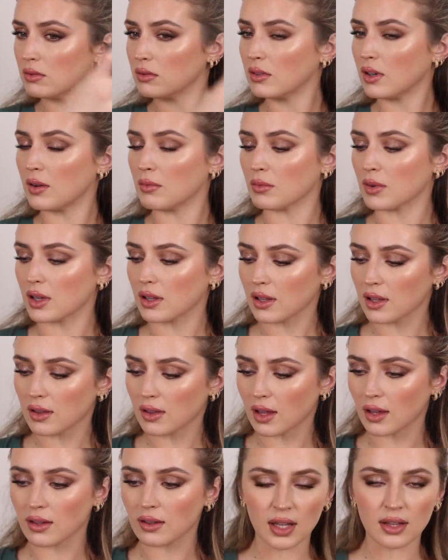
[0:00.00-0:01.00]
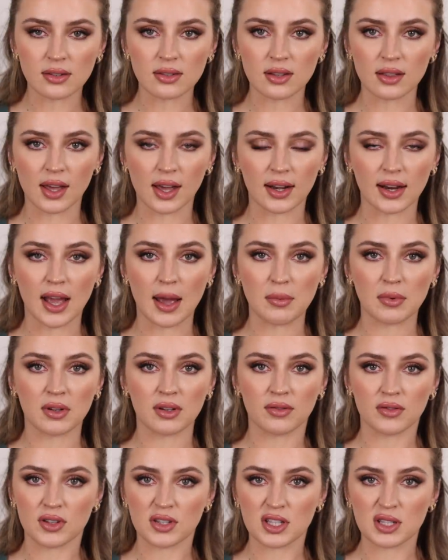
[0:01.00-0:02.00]
I'm really like into that habit
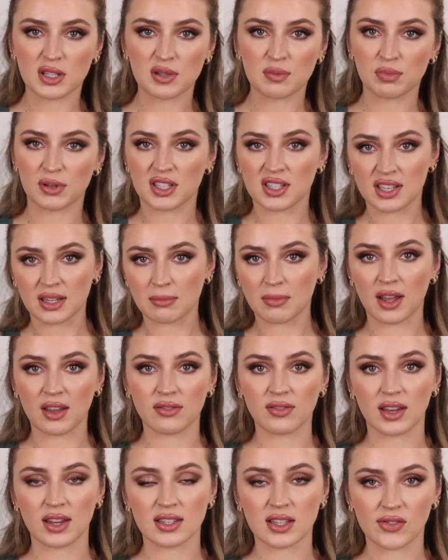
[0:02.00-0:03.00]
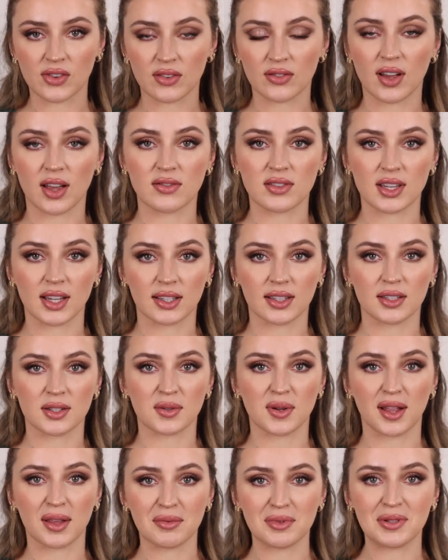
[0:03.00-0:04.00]
of just spritzing my face every five seconds
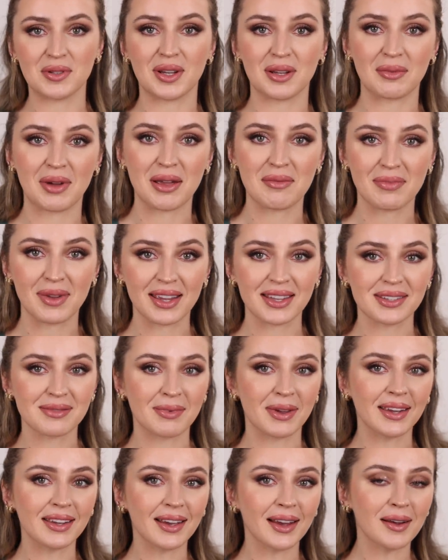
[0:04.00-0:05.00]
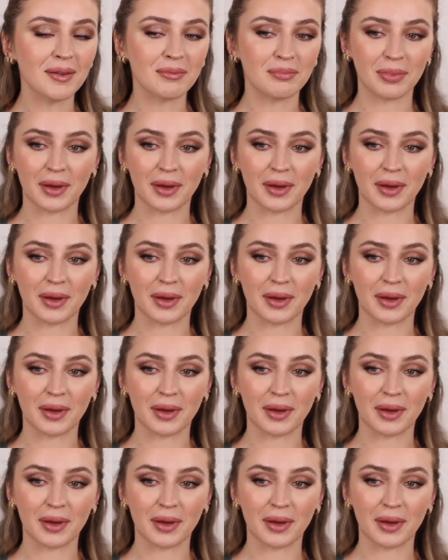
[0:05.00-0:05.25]
while I'm doing my base makeup.